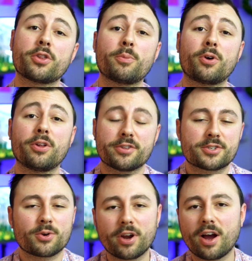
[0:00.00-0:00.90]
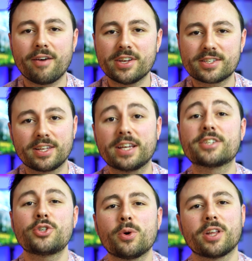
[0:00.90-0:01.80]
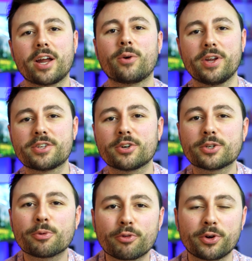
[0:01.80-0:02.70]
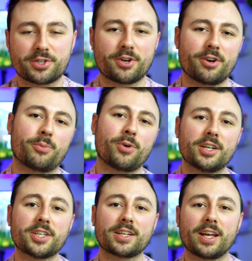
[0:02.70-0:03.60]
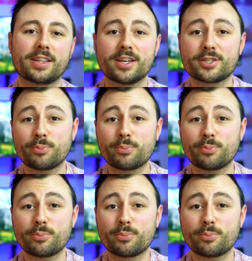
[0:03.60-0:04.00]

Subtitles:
the moral of the story obviously is do a lot of research before you start on a project like this,